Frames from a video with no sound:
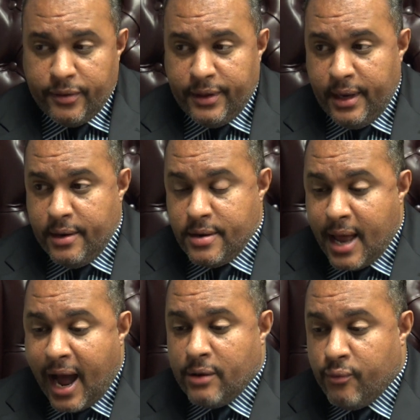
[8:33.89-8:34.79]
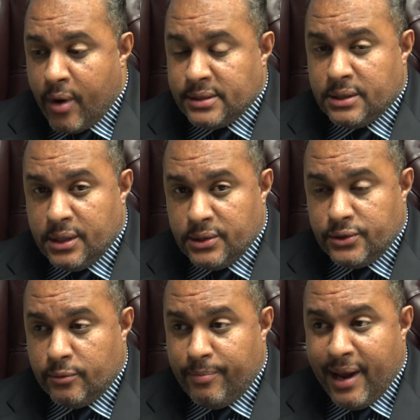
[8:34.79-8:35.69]
the
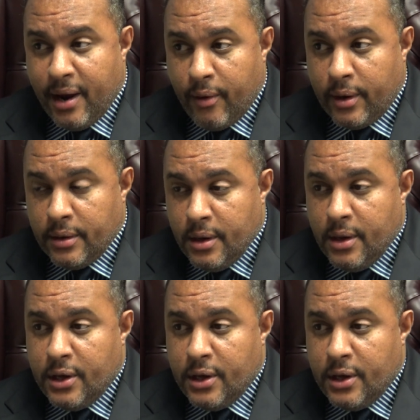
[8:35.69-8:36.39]
non-residential parent